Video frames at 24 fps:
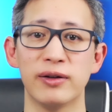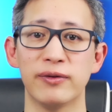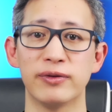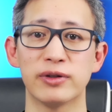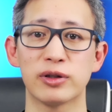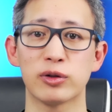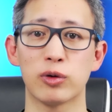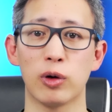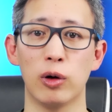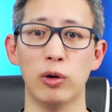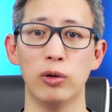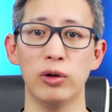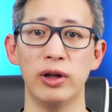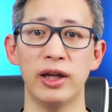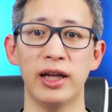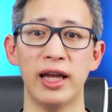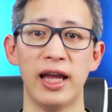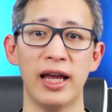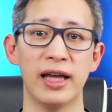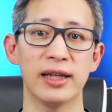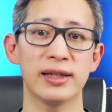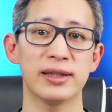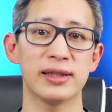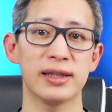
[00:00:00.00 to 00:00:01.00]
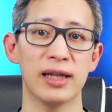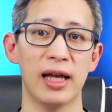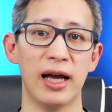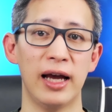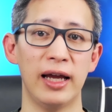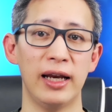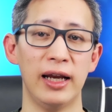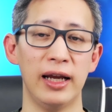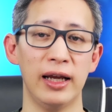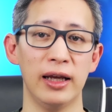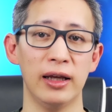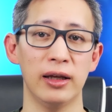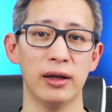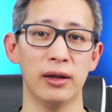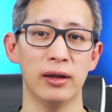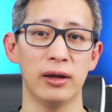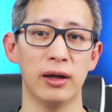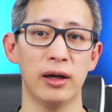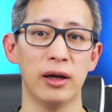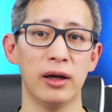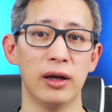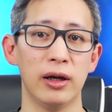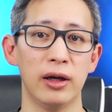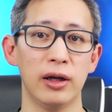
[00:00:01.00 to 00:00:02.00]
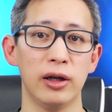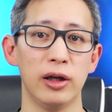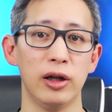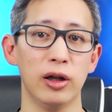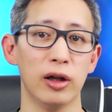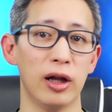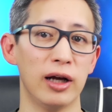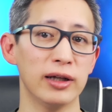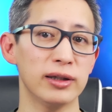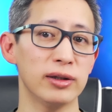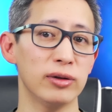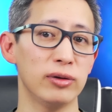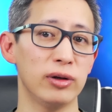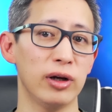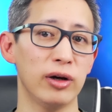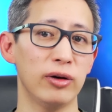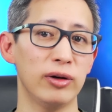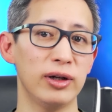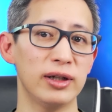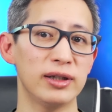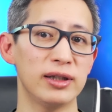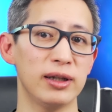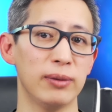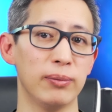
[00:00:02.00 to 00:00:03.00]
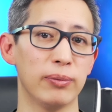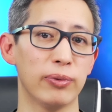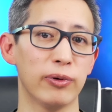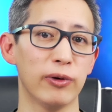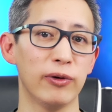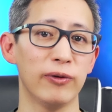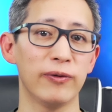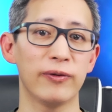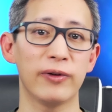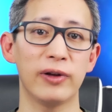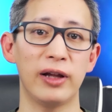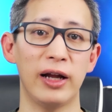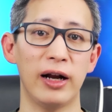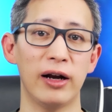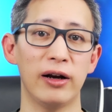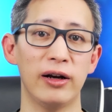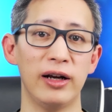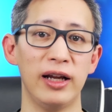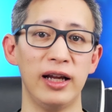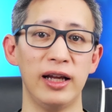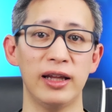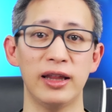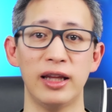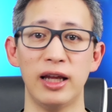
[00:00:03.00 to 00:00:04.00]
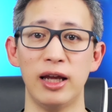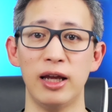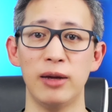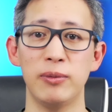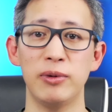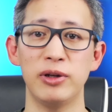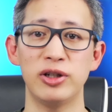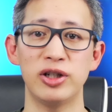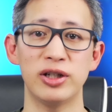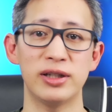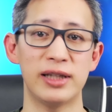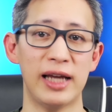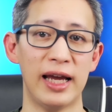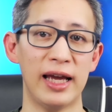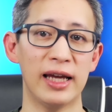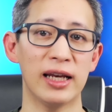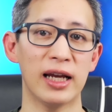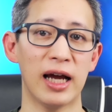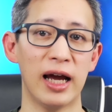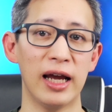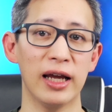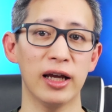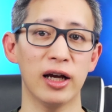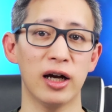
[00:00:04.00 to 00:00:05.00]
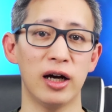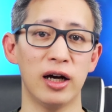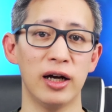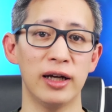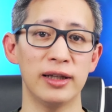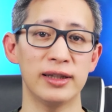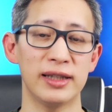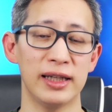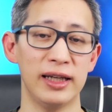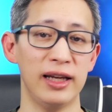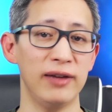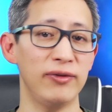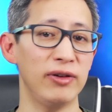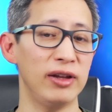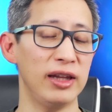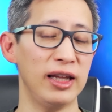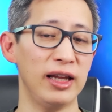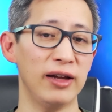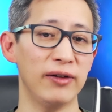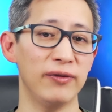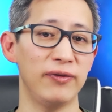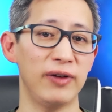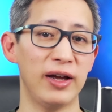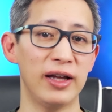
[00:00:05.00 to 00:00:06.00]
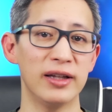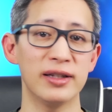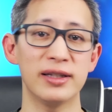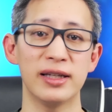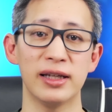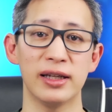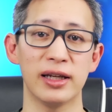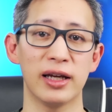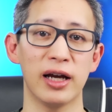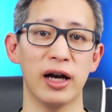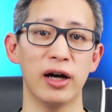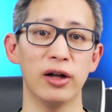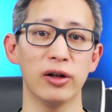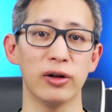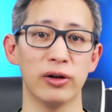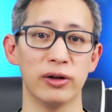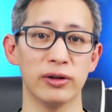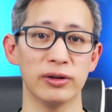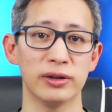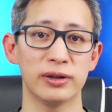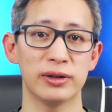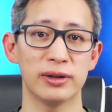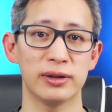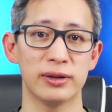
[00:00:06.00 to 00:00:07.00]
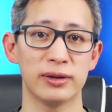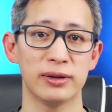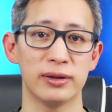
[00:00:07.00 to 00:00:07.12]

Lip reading: of scrolling and sliding. You'll also notice improved clarity in the images and icons and even the events and colors.